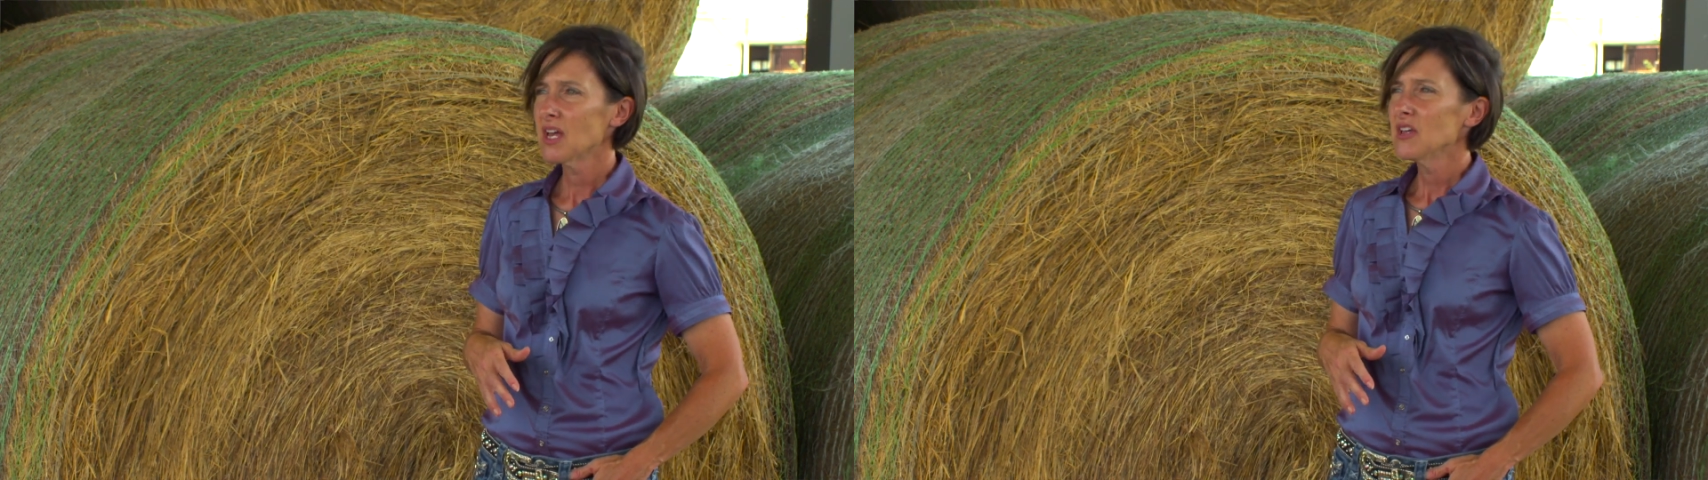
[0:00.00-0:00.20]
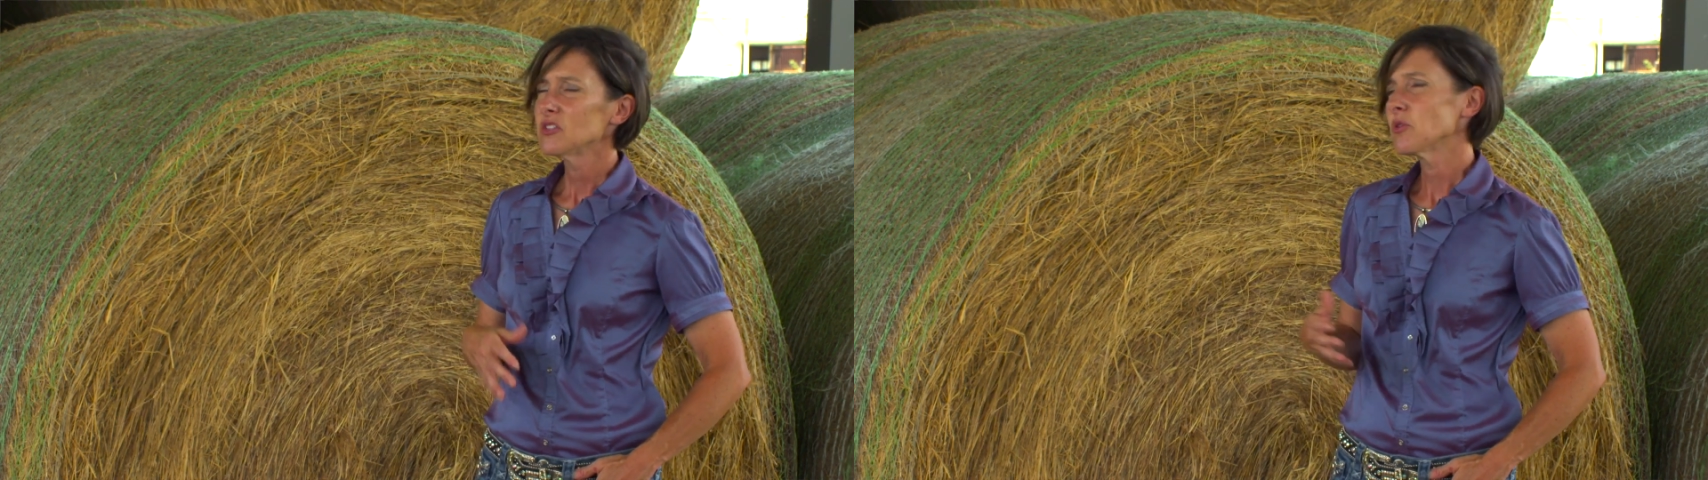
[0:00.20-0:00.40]

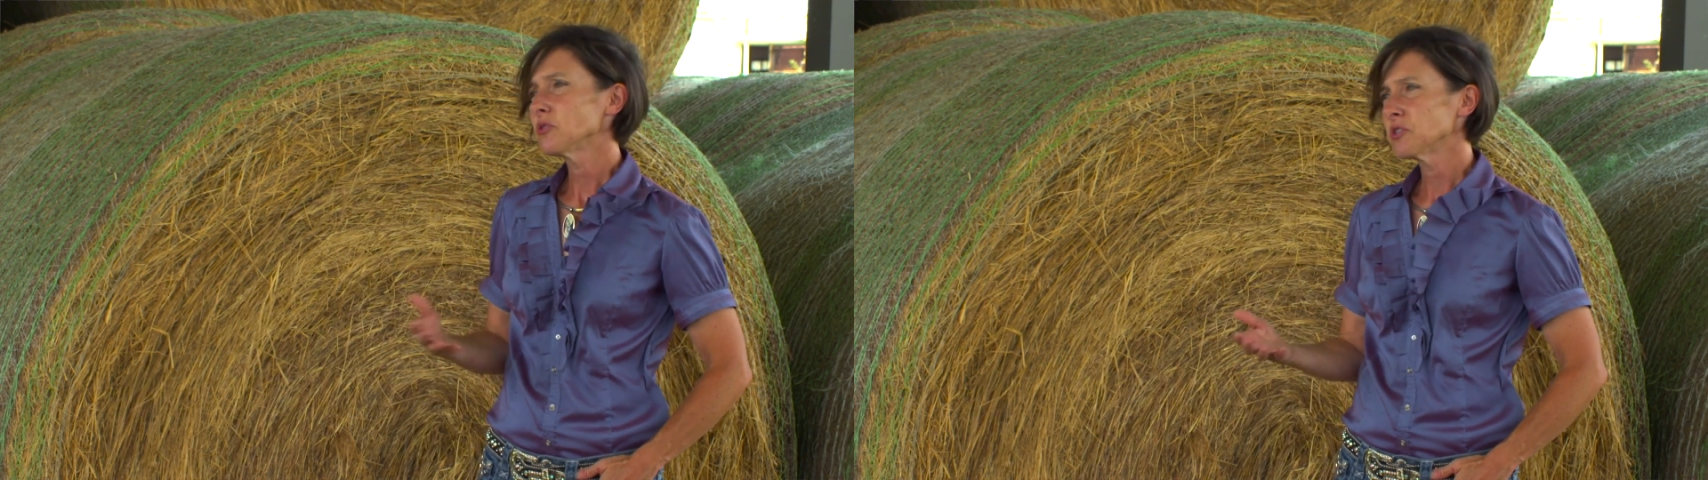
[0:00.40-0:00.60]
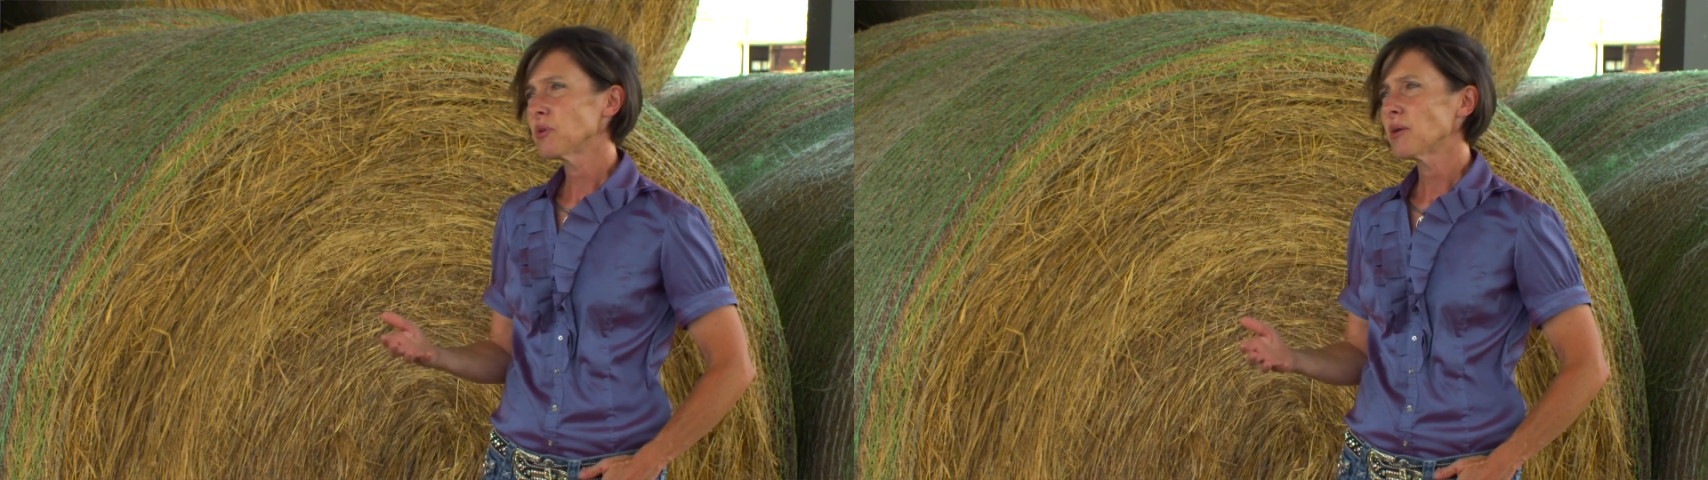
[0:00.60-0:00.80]
So
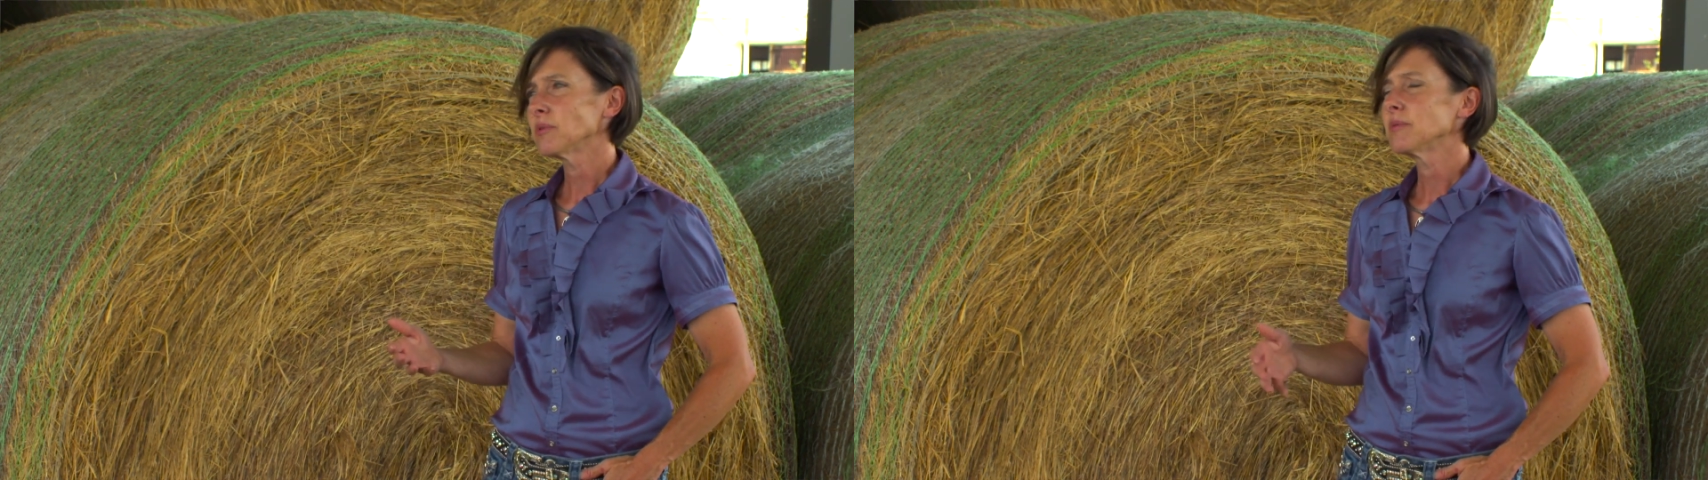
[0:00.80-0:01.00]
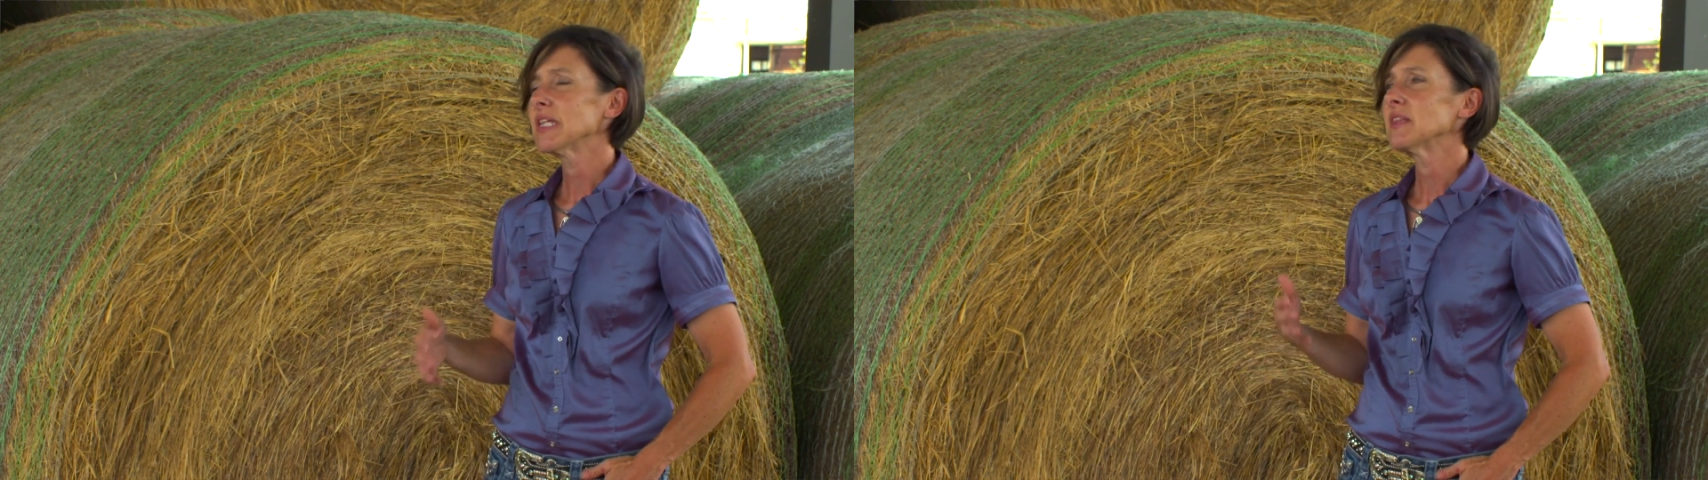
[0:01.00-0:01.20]
those are
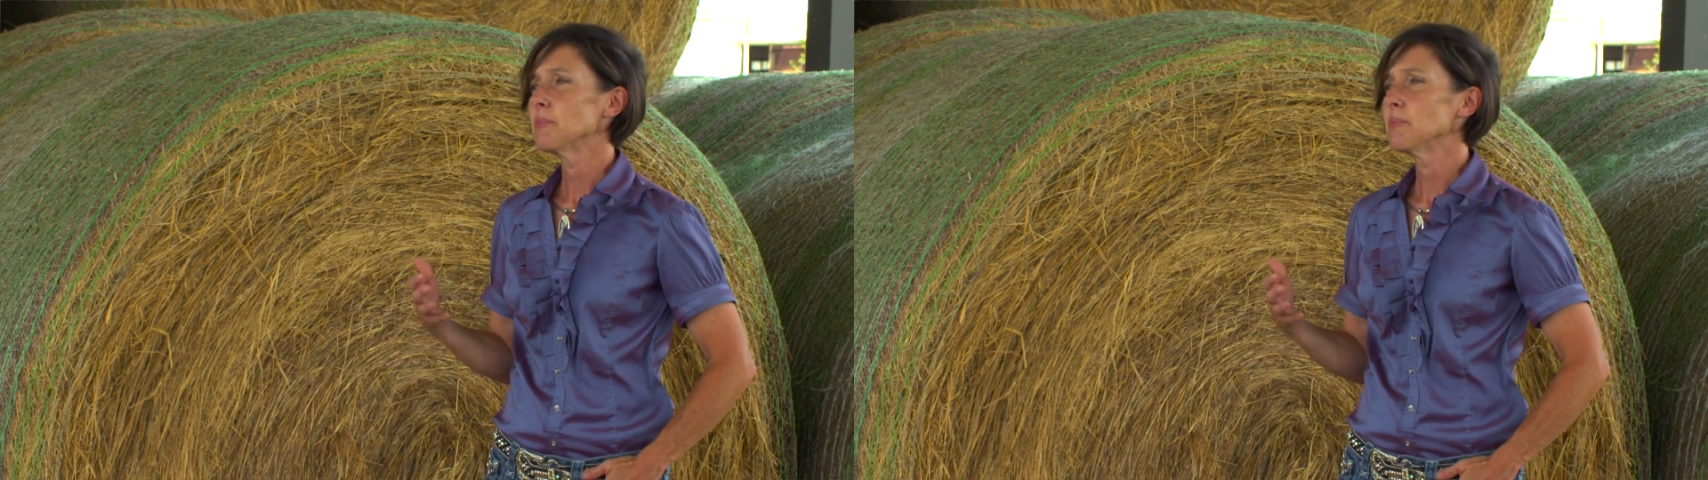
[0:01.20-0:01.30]
probably the